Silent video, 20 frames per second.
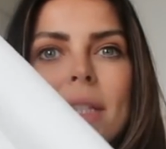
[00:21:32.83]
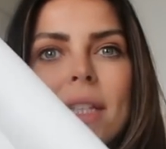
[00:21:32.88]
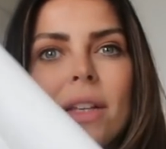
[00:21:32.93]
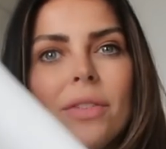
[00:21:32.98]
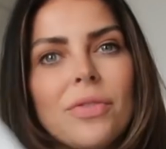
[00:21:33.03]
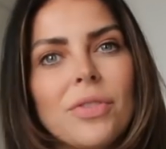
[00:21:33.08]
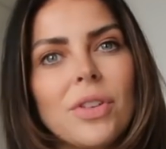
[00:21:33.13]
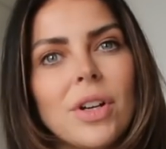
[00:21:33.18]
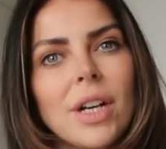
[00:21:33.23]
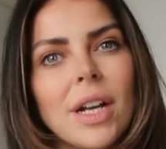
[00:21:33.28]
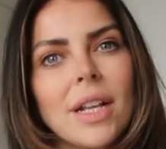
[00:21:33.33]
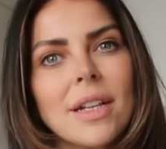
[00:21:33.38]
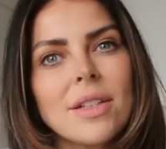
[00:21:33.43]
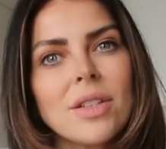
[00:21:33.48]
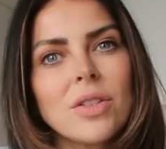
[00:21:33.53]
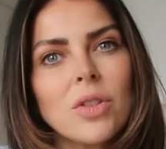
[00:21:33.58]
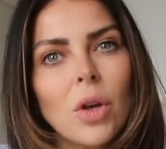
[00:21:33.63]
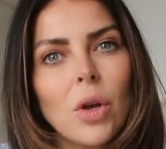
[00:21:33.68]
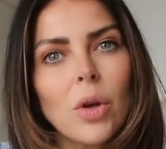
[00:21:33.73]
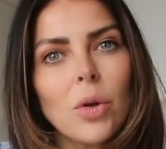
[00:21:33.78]
different and
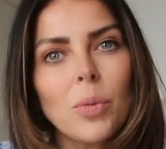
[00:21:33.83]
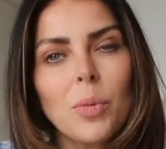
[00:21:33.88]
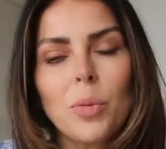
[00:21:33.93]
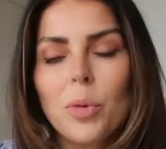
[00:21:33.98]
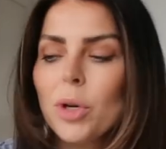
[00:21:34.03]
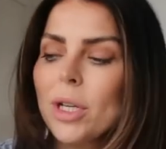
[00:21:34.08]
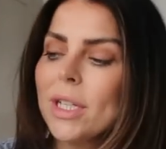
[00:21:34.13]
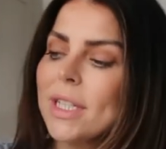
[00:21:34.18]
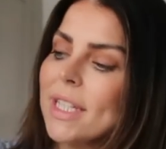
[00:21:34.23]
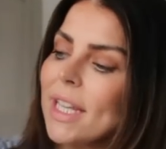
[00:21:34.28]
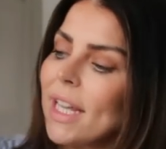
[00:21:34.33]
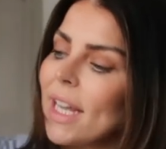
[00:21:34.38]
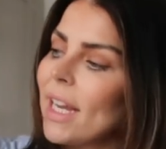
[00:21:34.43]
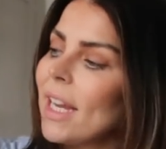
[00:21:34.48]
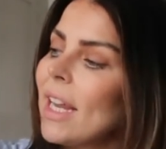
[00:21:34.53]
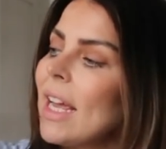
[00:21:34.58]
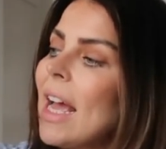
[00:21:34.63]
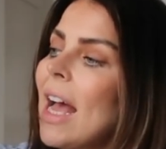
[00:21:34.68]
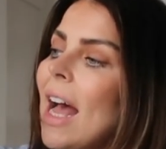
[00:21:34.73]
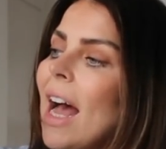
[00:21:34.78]
so pretty,